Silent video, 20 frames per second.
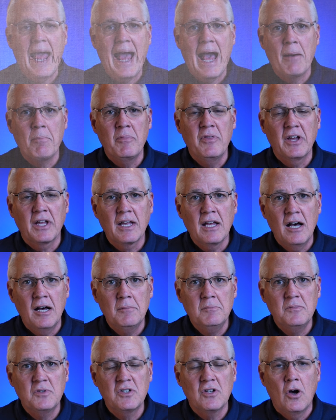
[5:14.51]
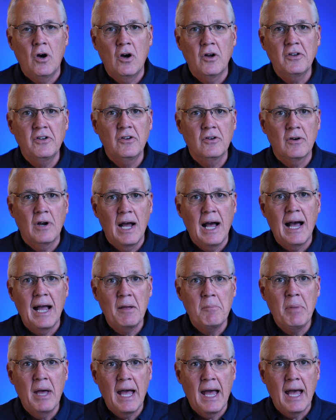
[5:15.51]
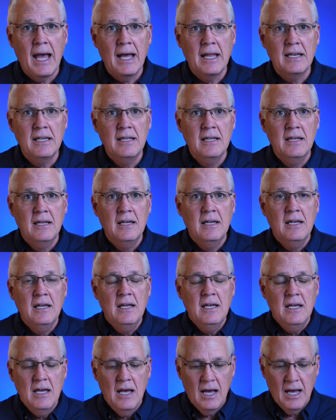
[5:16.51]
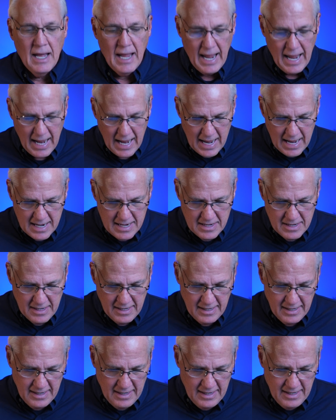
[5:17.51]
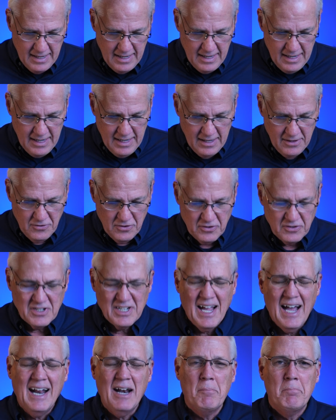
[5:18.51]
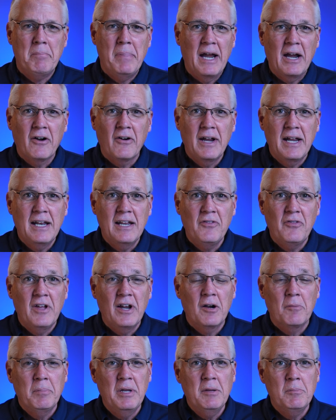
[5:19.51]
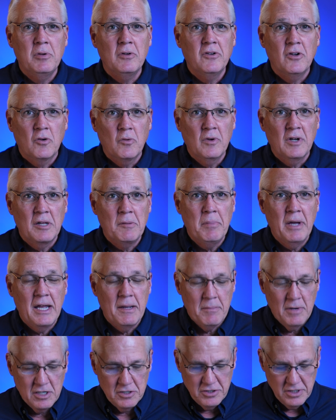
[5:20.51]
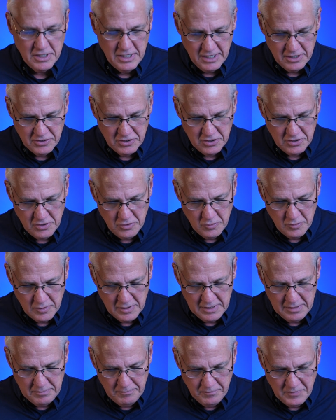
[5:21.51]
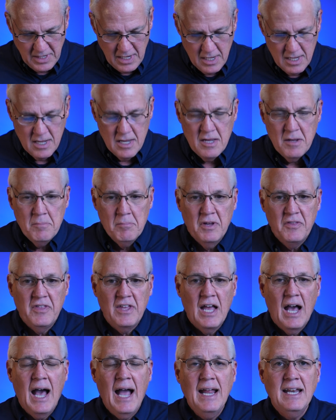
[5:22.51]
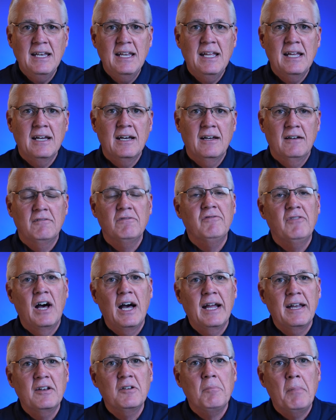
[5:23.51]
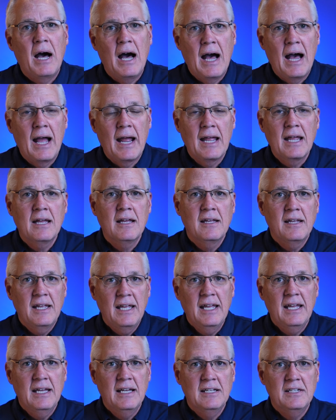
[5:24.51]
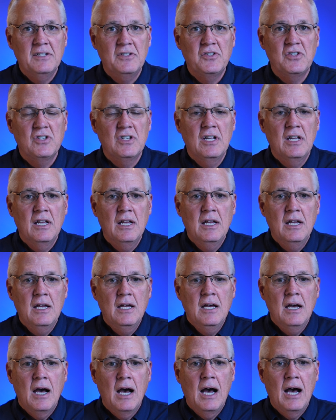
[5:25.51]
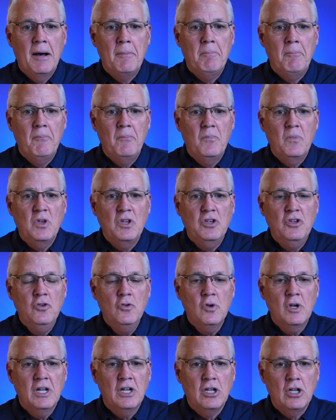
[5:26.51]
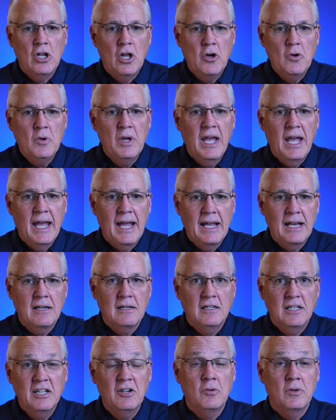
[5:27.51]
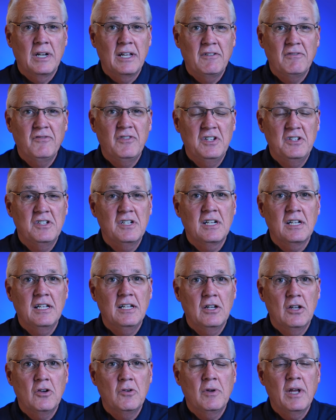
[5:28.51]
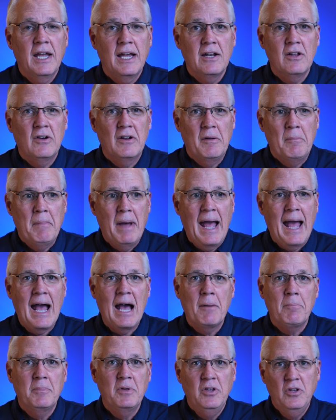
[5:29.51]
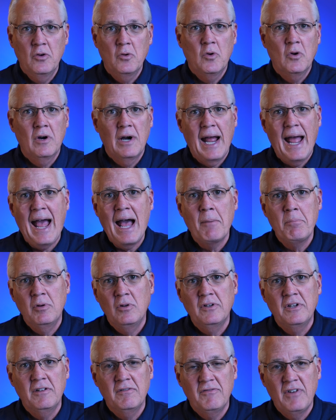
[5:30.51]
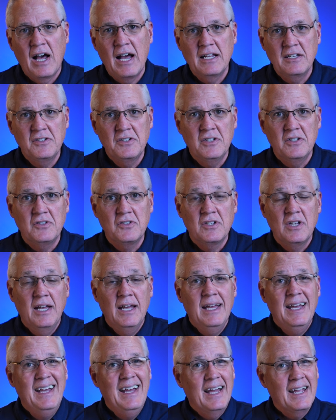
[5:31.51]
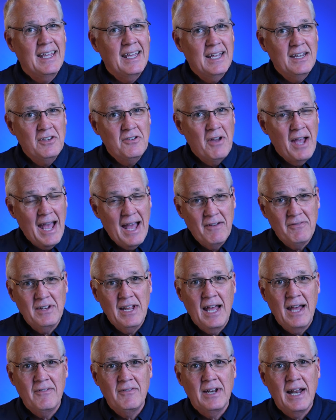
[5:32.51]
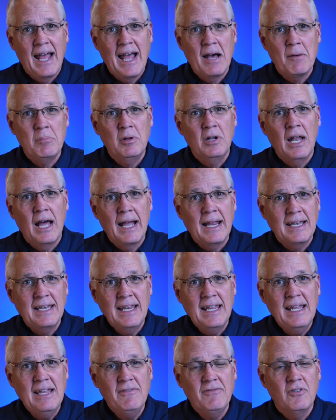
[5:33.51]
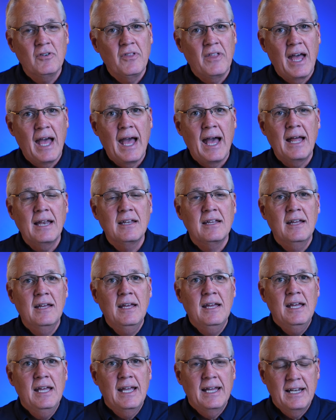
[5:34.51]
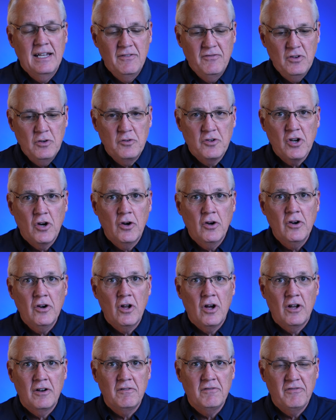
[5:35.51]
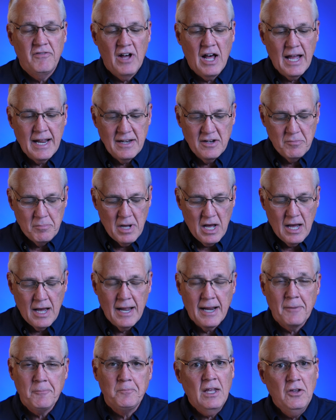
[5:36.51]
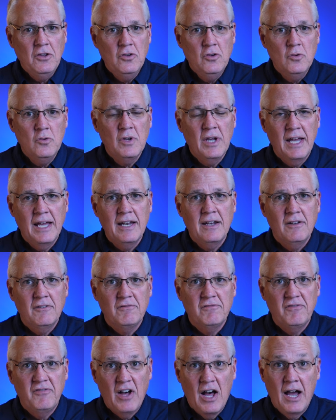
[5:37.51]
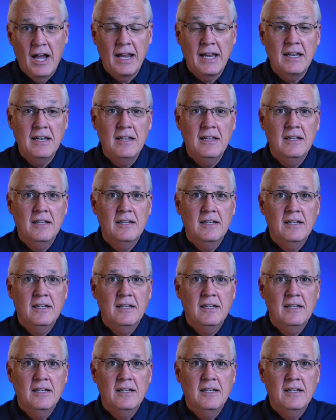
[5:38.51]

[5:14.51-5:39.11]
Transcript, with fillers: app that comes on your iPad uh, and it's kind of buried in there. People don't really pay much attention to it. But the idea of Find My is um, you can locate, literally physically locate on a map, your Apple devices. Again, you have to have an Apple I D for that. And if you turn on Find My, you can find